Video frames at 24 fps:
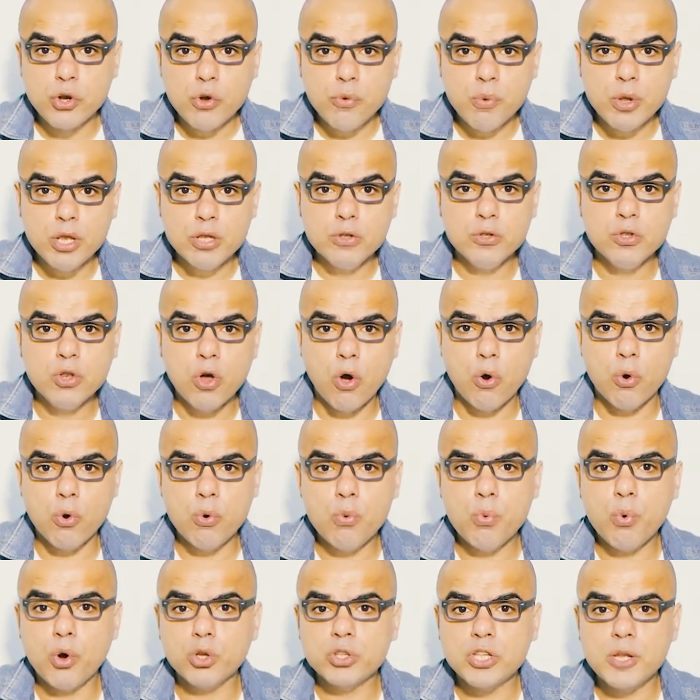you will know
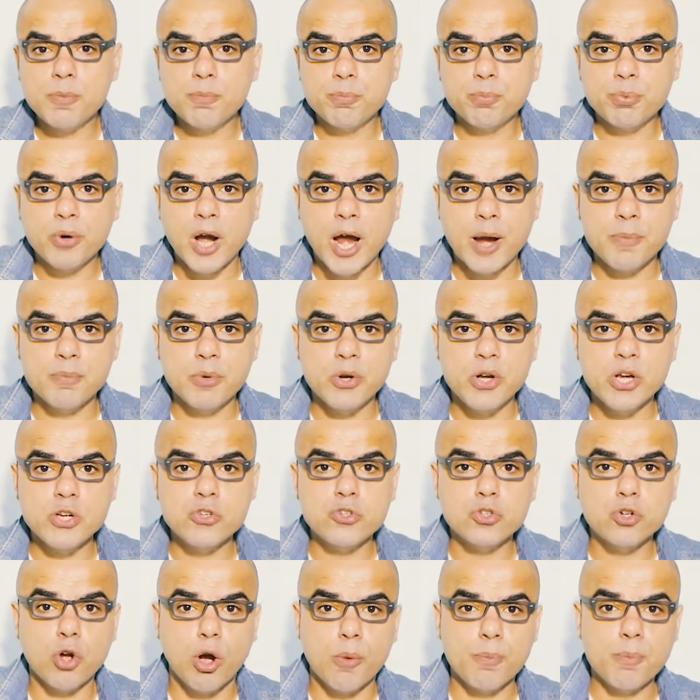what the
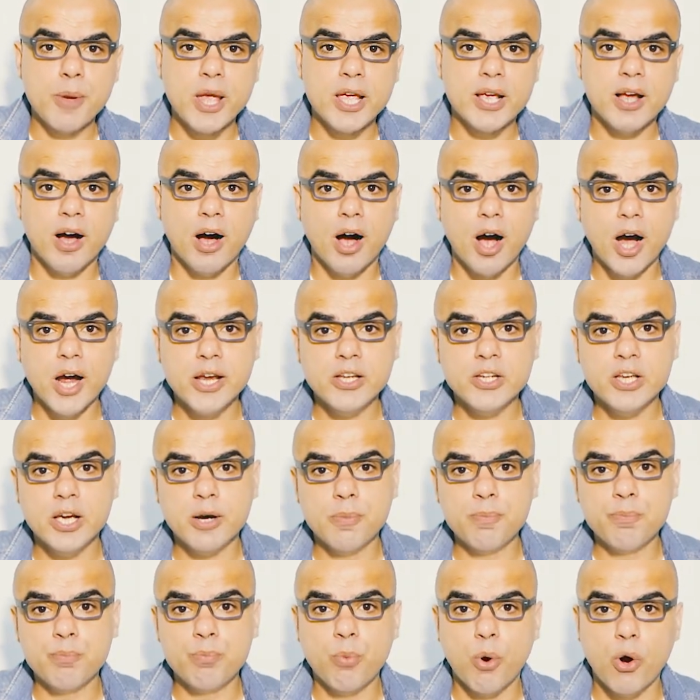primary topic,
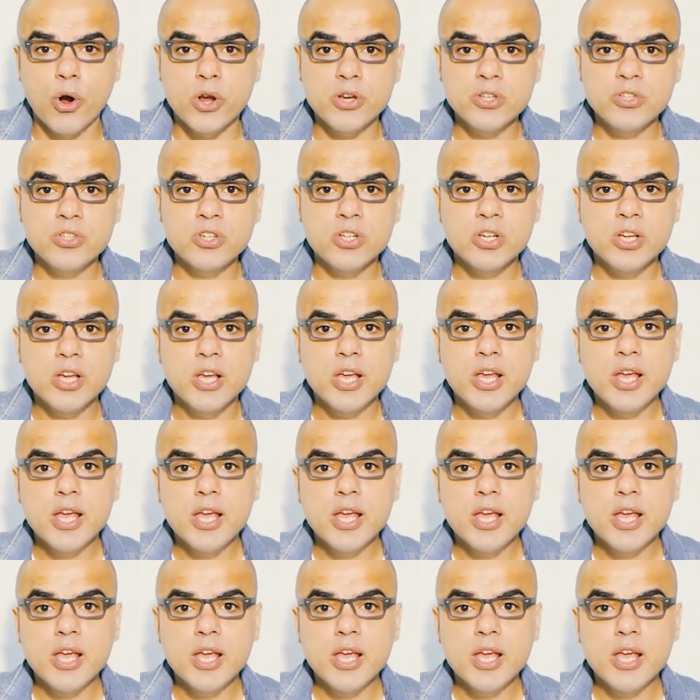idea, point